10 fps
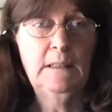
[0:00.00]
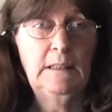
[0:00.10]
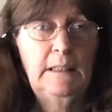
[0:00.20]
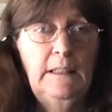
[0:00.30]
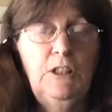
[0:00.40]
the
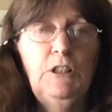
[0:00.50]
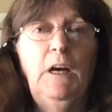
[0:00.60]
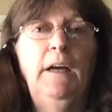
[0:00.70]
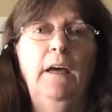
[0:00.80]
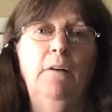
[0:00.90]

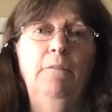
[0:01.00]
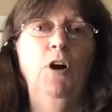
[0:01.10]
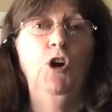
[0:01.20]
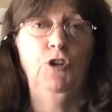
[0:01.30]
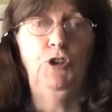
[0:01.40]
TGIF
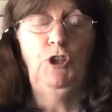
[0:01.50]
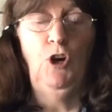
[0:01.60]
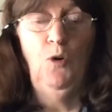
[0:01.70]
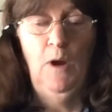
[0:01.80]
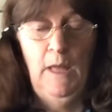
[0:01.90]
Art
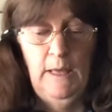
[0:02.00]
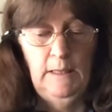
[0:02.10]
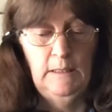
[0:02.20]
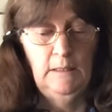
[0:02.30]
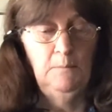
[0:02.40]
Show.
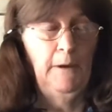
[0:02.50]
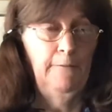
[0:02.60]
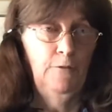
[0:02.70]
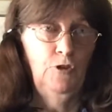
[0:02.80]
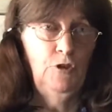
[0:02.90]
This is my
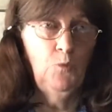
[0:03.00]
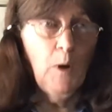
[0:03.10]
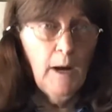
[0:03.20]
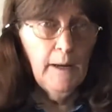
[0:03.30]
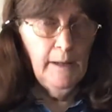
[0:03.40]
first
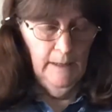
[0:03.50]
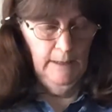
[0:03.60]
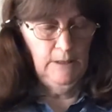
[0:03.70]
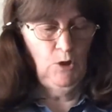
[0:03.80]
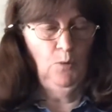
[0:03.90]
one,
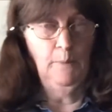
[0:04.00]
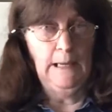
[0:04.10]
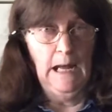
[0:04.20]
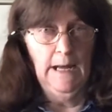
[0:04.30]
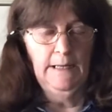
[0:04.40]
so be
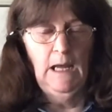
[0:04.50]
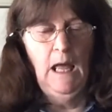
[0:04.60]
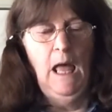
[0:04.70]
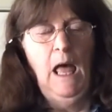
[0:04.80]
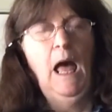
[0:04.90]
kind.
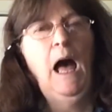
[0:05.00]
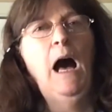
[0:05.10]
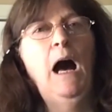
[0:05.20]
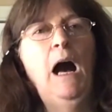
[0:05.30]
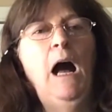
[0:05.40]

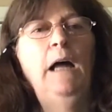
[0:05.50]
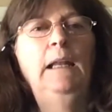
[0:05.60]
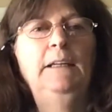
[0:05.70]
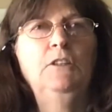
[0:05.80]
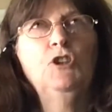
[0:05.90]
I'd
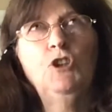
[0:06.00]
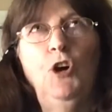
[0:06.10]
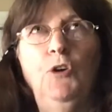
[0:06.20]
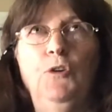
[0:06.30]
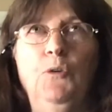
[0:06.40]
like to show
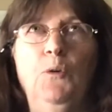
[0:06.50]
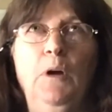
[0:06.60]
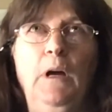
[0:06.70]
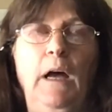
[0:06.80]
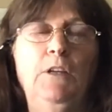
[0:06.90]
you,
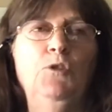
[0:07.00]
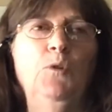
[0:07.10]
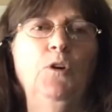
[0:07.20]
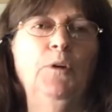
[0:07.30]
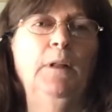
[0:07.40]
I do
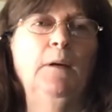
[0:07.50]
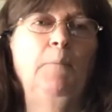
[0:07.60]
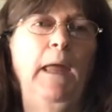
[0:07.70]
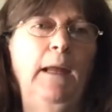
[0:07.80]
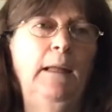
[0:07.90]
acrylic
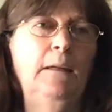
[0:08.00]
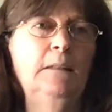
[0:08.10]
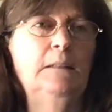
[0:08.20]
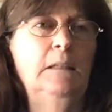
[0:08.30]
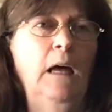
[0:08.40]

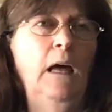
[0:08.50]
paintings